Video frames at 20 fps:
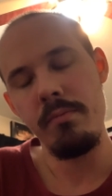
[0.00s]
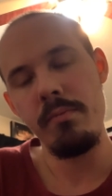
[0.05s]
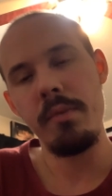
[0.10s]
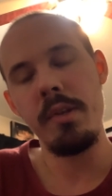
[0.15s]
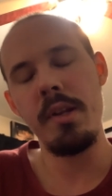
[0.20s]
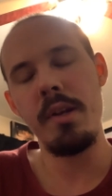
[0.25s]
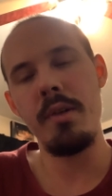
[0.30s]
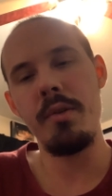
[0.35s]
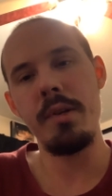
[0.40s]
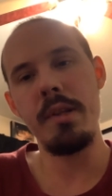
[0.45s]

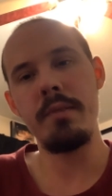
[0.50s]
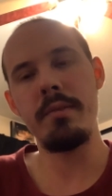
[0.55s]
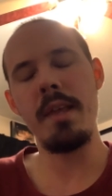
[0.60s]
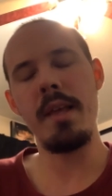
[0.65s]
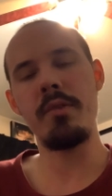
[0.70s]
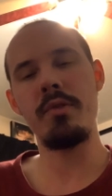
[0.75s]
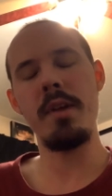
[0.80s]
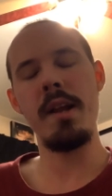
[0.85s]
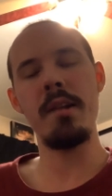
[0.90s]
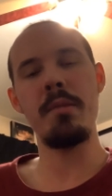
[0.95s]
You know, and he's
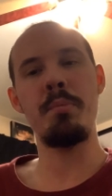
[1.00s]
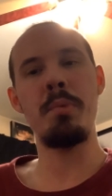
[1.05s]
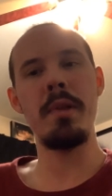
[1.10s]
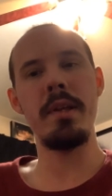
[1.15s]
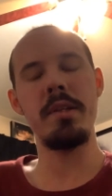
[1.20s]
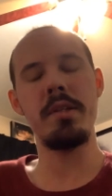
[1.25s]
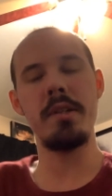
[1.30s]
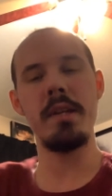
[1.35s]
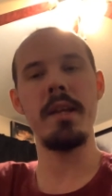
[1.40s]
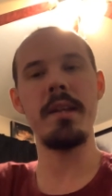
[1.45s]
like trying to
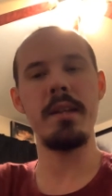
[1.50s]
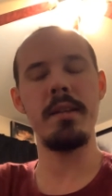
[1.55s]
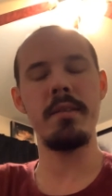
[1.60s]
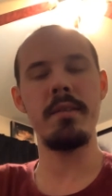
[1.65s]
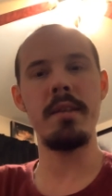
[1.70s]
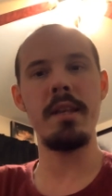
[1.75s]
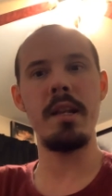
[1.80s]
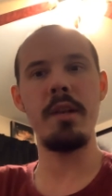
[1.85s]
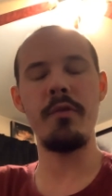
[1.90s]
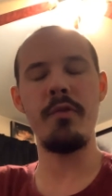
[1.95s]
play chicken,
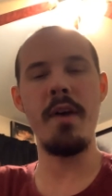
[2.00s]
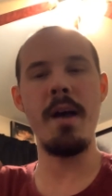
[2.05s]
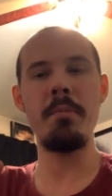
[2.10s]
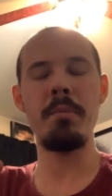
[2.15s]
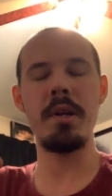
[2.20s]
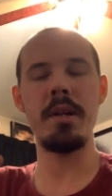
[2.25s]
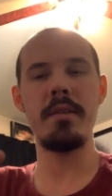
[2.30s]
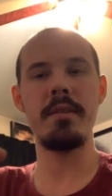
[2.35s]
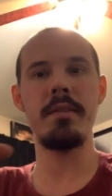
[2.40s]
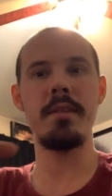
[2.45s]
seeing if I'm
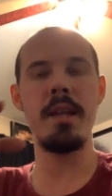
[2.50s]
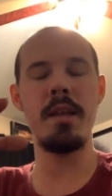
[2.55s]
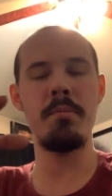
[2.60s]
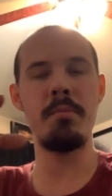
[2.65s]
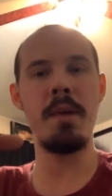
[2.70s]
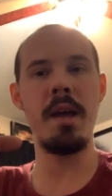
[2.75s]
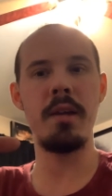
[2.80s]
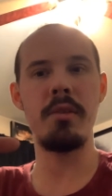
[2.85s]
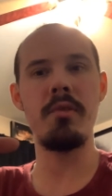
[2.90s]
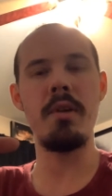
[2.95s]
going to
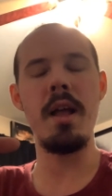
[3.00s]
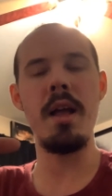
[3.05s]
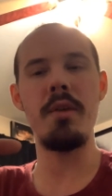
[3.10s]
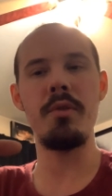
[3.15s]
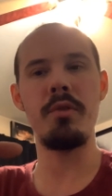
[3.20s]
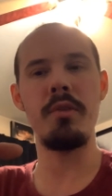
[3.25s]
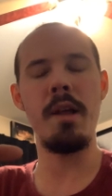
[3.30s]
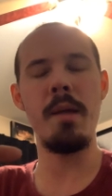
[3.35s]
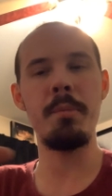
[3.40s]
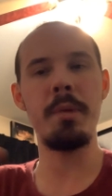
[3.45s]
stand my
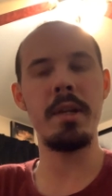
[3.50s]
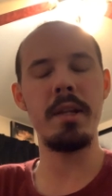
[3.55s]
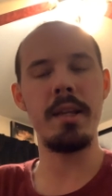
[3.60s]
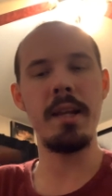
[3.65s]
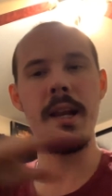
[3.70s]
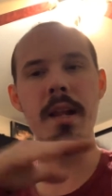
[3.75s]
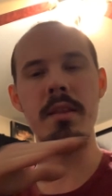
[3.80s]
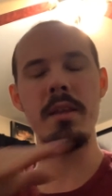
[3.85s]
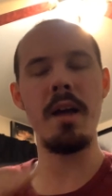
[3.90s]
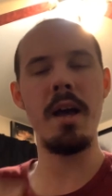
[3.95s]
ground or I'm going to
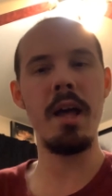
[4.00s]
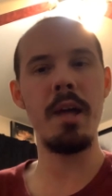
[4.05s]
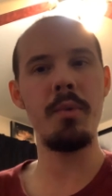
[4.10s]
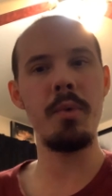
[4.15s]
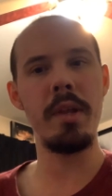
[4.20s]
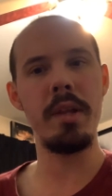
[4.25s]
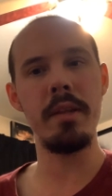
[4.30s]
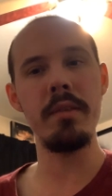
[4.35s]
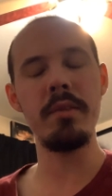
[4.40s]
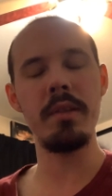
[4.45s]
get out of the
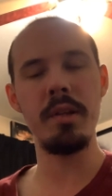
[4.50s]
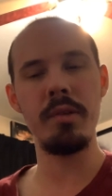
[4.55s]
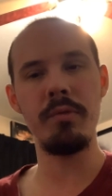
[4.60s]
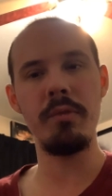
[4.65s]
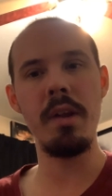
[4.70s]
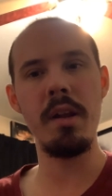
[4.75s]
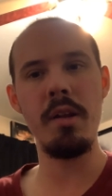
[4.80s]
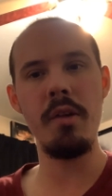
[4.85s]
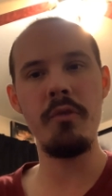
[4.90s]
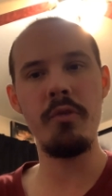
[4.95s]
highway and he's going to
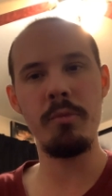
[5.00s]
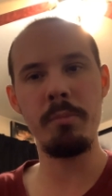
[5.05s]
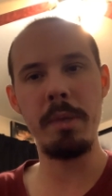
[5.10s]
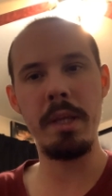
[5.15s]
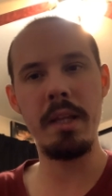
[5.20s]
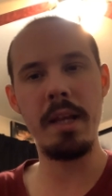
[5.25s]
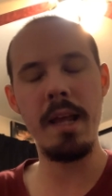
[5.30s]
run over me.